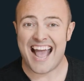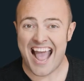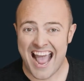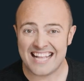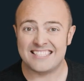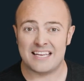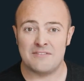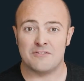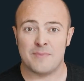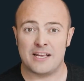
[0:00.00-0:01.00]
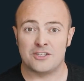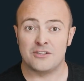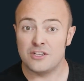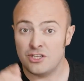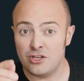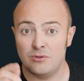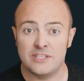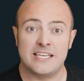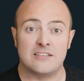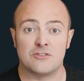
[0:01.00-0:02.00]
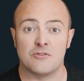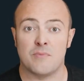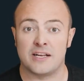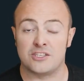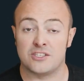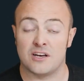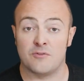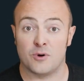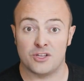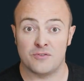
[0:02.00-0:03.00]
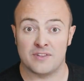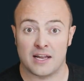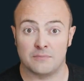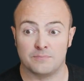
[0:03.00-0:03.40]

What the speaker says: add information that you'll need to remind yourself what you've done.